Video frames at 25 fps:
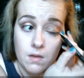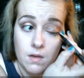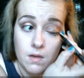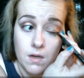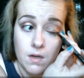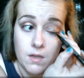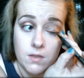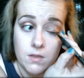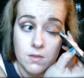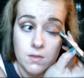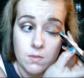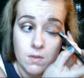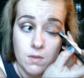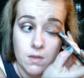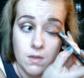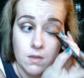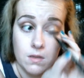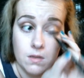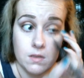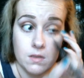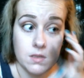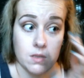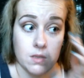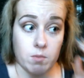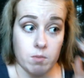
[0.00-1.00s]
I just want to
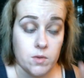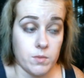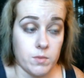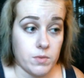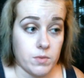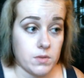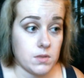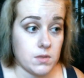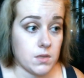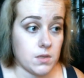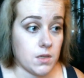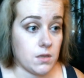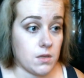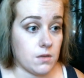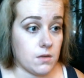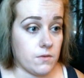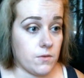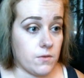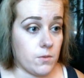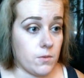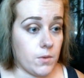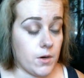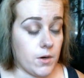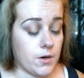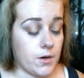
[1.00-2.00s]
look somewhat put together
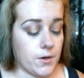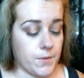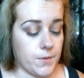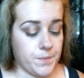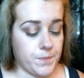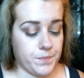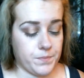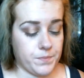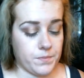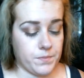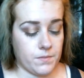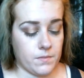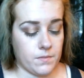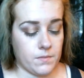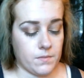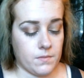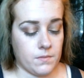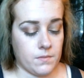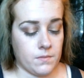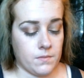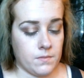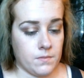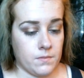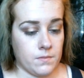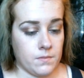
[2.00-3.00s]
for work.
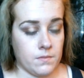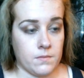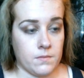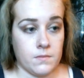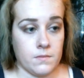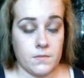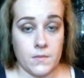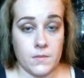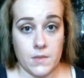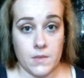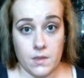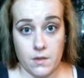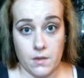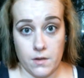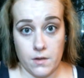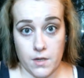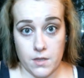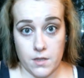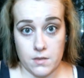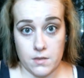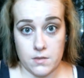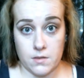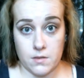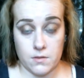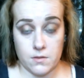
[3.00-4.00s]
Alright,
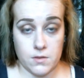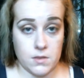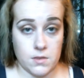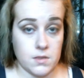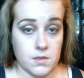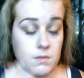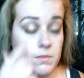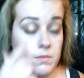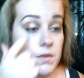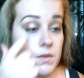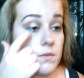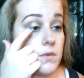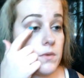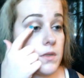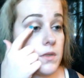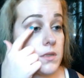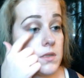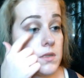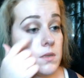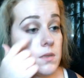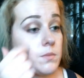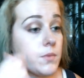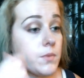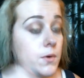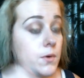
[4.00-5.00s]
so just something really
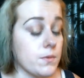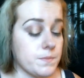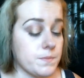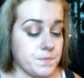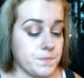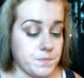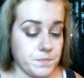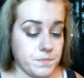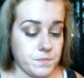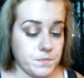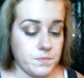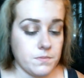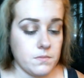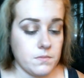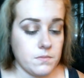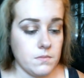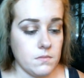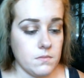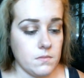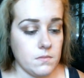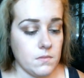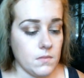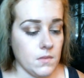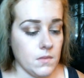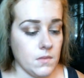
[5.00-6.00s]
simple.
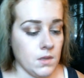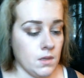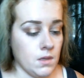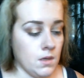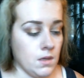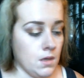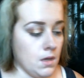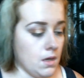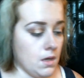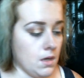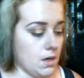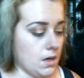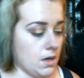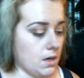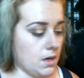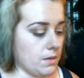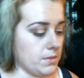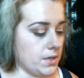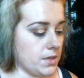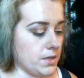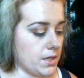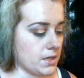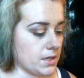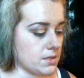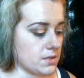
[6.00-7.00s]

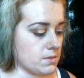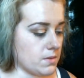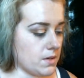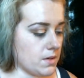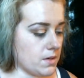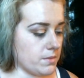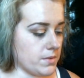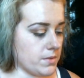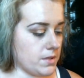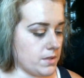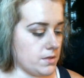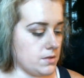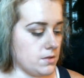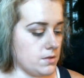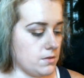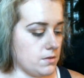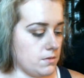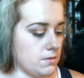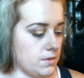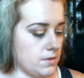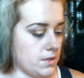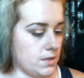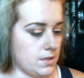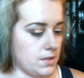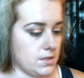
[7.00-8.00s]
Next, what I'm going to do
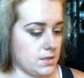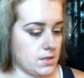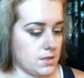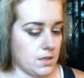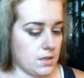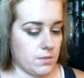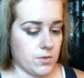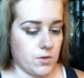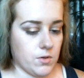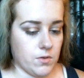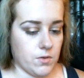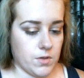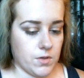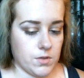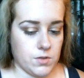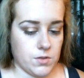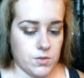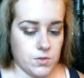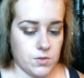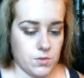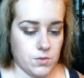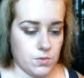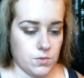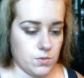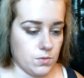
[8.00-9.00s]
is I'm going
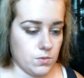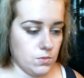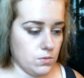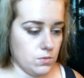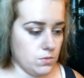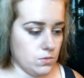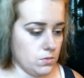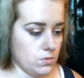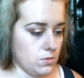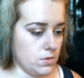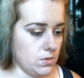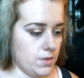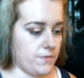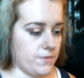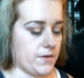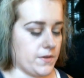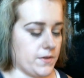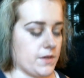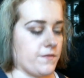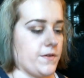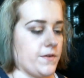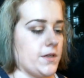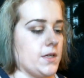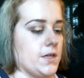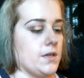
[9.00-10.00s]
to, if I
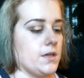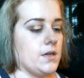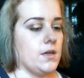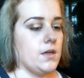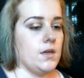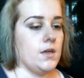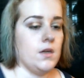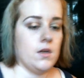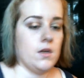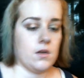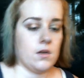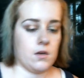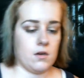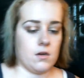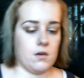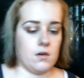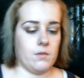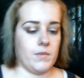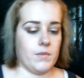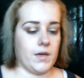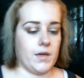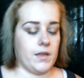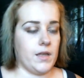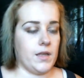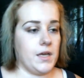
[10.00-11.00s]
can find it, curl
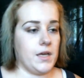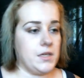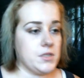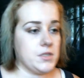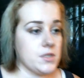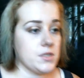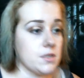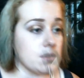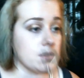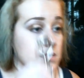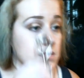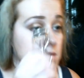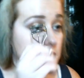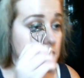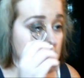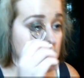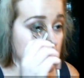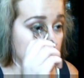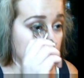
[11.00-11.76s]
my lashes.